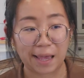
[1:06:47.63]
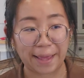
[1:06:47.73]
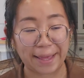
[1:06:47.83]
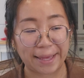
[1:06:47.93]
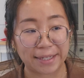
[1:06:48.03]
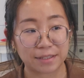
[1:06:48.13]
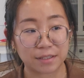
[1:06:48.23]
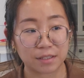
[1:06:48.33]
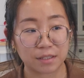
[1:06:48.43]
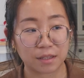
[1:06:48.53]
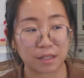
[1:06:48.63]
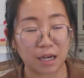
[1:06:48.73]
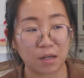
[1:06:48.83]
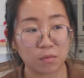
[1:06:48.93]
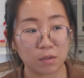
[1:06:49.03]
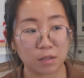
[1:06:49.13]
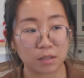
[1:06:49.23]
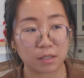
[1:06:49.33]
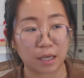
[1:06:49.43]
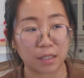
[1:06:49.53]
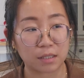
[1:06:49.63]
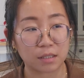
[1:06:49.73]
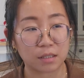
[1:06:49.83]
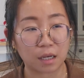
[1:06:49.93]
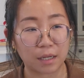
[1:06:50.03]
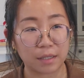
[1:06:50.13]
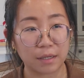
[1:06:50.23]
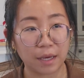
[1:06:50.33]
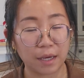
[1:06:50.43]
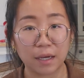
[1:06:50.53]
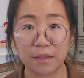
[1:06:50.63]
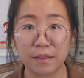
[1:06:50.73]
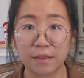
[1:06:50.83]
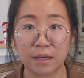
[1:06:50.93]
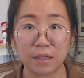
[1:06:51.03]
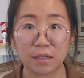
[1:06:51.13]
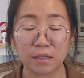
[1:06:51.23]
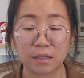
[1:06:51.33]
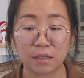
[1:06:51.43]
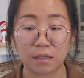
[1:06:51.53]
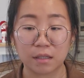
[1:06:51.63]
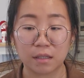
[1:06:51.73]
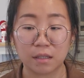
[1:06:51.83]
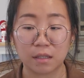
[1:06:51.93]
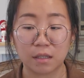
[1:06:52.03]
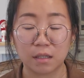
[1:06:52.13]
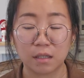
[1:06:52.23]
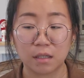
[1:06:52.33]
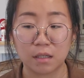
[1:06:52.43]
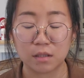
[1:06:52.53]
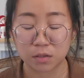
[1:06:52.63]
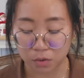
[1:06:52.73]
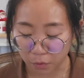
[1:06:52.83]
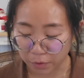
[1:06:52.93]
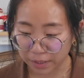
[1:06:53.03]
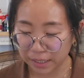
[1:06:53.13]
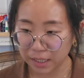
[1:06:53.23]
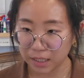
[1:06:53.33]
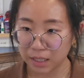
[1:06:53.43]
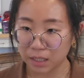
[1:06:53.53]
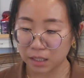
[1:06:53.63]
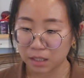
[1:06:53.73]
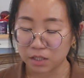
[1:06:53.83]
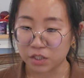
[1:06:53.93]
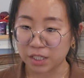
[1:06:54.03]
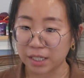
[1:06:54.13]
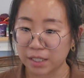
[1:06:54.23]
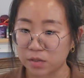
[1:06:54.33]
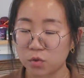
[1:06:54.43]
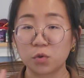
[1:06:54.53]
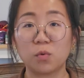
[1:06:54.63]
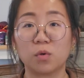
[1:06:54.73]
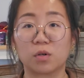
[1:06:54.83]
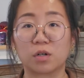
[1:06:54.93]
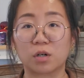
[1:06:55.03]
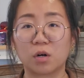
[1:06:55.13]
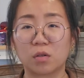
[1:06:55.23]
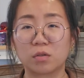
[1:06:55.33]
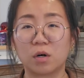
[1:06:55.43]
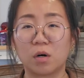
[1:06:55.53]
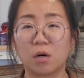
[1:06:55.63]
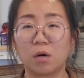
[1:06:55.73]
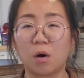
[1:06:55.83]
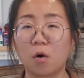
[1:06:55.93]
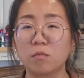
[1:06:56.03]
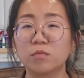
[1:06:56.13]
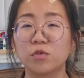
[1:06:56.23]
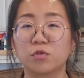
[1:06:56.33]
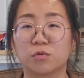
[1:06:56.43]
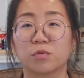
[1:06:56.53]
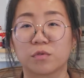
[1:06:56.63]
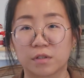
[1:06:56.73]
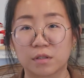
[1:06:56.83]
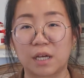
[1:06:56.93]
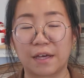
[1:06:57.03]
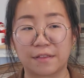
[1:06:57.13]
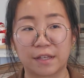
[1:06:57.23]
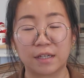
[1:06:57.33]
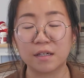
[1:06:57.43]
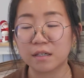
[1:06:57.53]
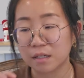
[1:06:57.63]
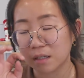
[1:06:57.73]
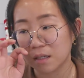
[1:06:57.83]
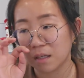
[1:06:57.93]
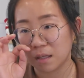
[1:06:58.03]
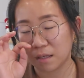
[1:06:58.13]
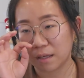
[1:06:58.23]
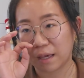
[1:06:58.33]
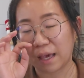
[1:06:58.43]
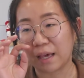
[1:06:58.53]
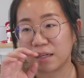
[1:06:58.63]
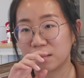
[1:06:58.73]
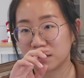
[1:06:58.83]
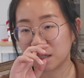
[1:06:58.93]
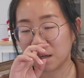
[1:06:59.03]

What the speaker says: and that was a Sunday, I think. So he did his tour called Home Truths, I think. And